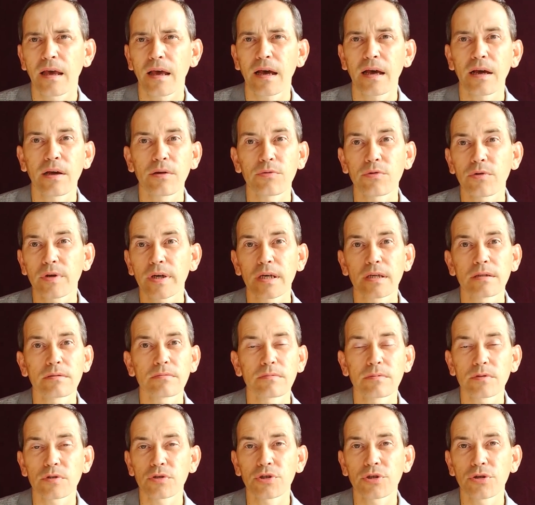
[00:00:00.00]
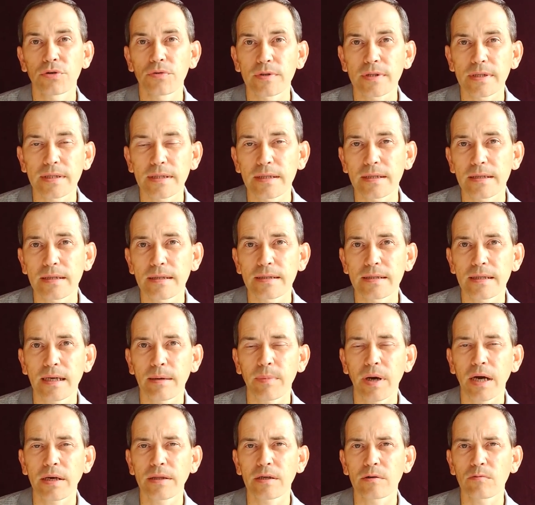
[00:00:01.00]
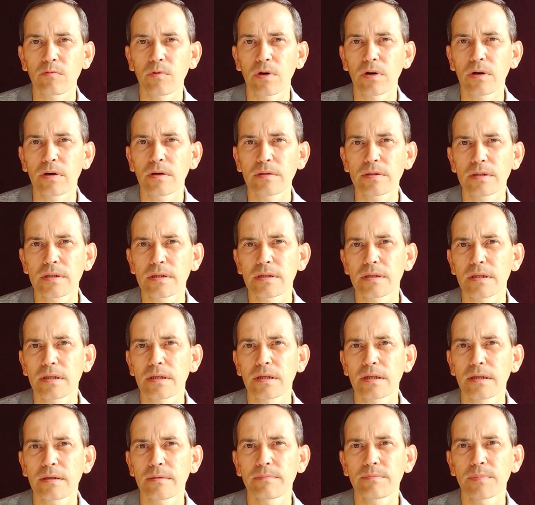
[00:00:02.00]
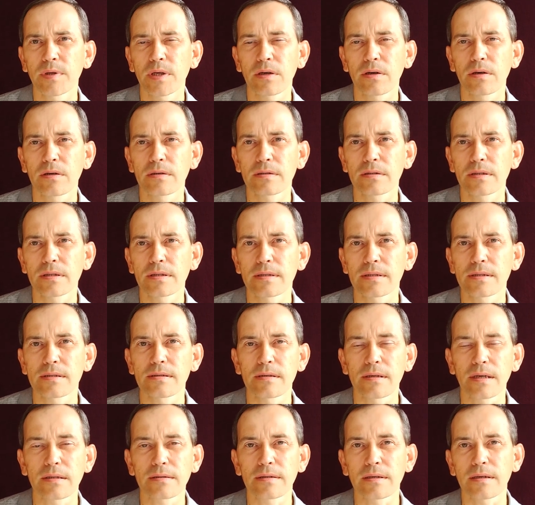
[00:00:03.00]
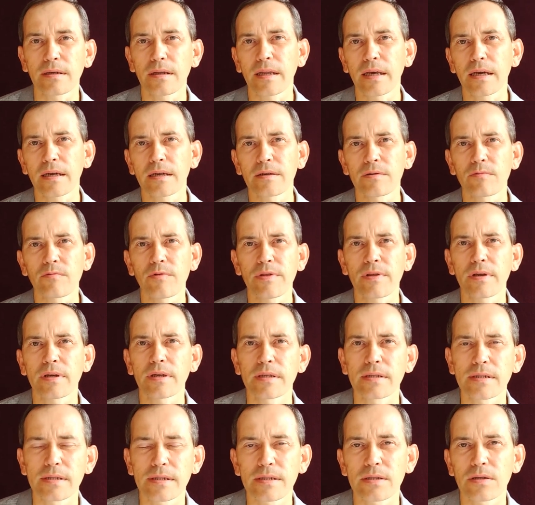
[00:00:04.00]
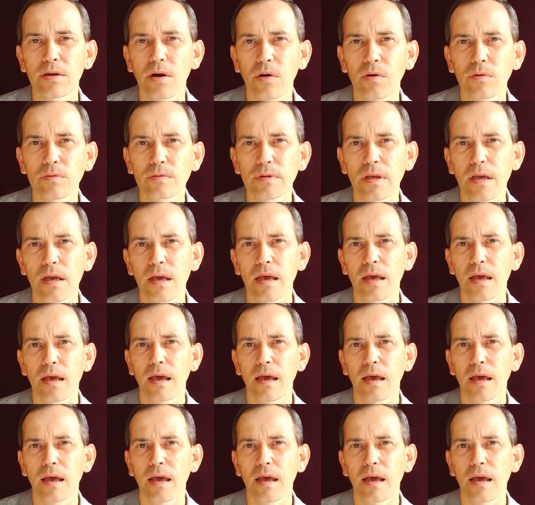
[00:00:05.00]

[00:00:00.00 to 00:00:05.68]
and uh, you can choose uh, some other words um, because it's nothing like written in stone.